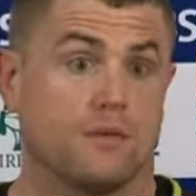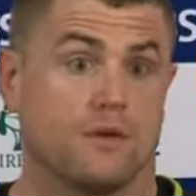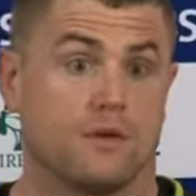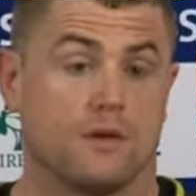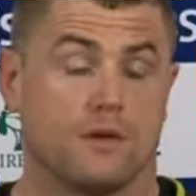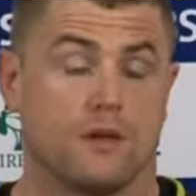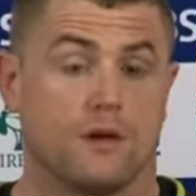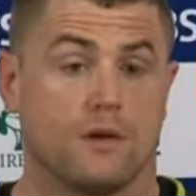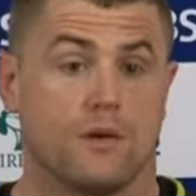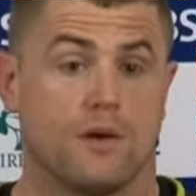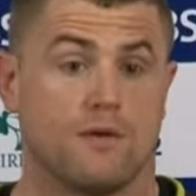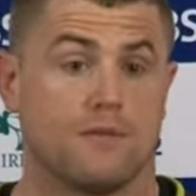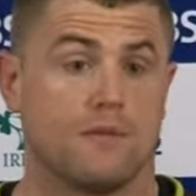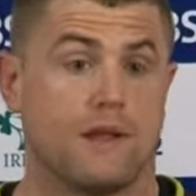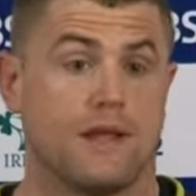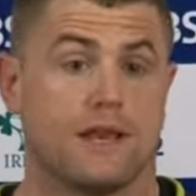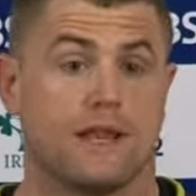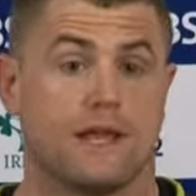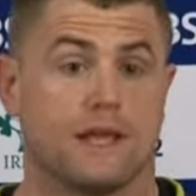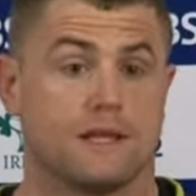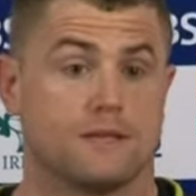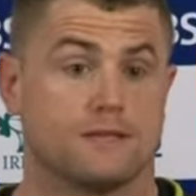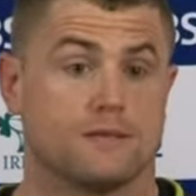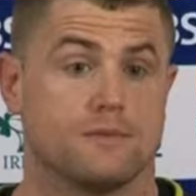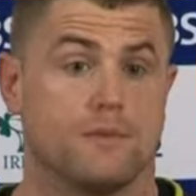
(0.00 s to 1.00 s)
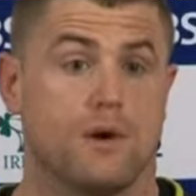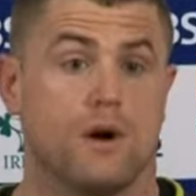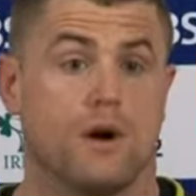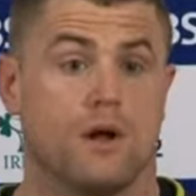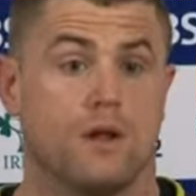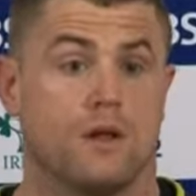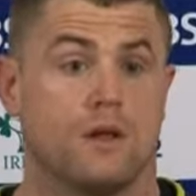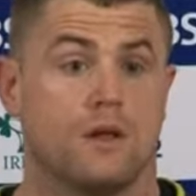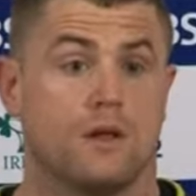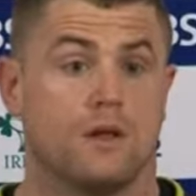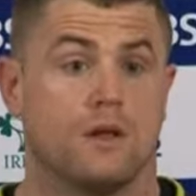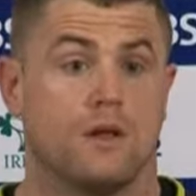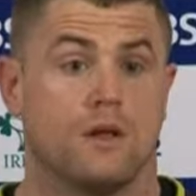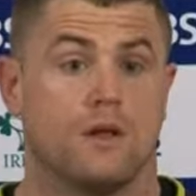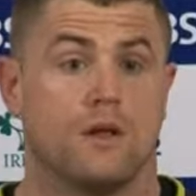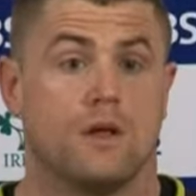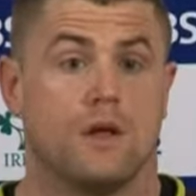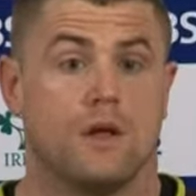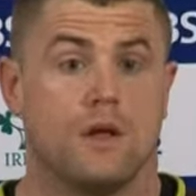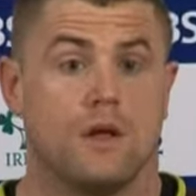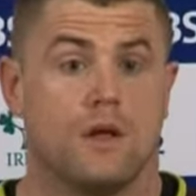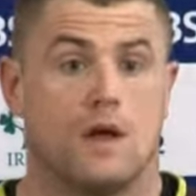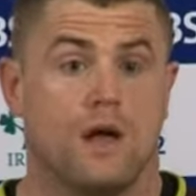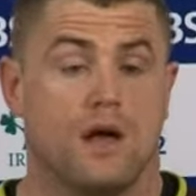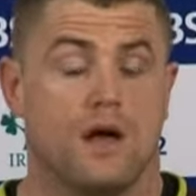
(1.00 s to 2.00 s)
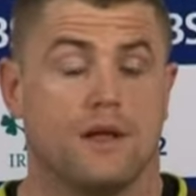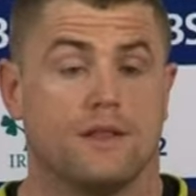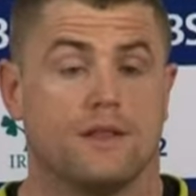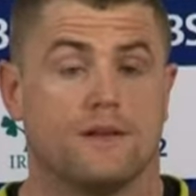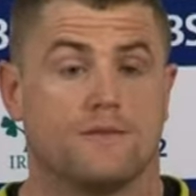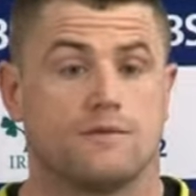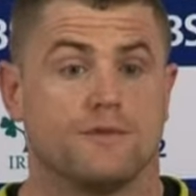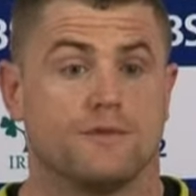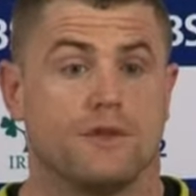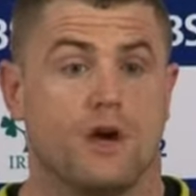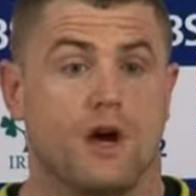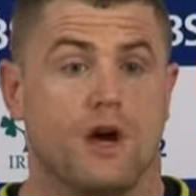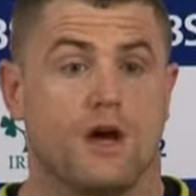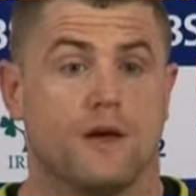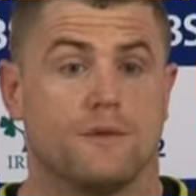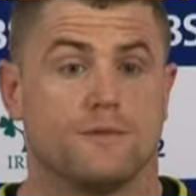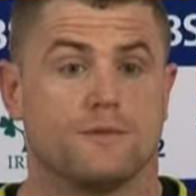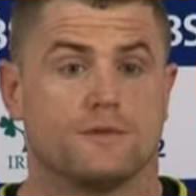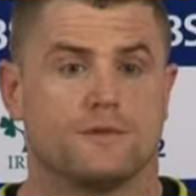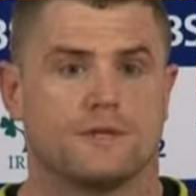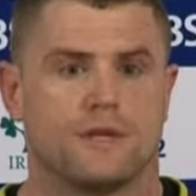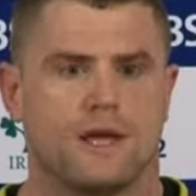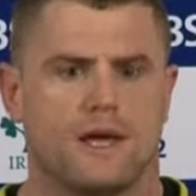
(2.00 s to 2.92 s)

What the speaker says: you know, I've played against them all at different times.